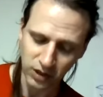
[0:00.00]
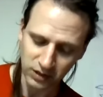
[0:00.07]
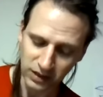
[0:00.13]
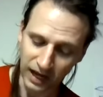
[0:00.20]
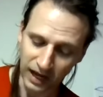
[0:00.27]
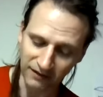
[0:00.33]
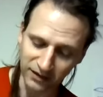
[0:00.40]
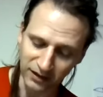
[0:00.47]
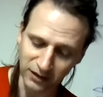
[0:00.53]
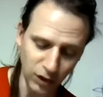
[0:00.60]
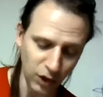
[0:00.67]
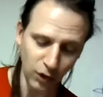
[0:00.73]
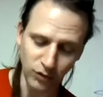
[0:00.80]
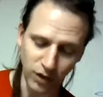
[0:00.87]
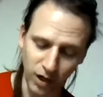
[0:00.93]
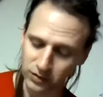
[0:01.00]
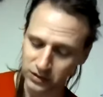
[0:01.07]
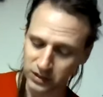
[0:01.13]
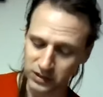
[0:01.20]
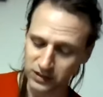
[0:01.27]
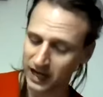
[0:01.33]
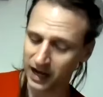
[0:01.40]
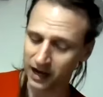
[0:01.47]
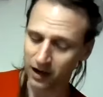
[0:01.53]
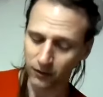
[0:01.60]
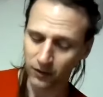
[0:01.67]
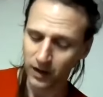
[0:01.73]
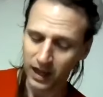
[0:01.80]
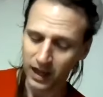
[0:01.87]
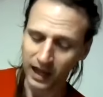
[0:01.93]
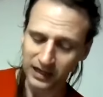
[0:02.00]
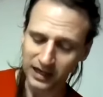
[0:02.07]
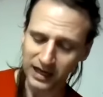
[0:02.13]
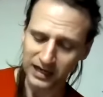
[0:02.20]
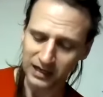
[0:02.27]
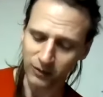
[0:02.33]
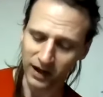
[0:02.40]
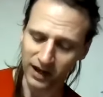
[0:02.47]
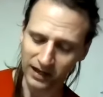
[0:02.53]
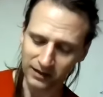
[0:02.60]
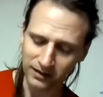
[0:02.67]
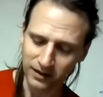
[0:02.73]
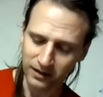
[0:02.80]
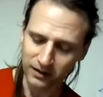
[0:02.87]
to having no noses now, and anyway,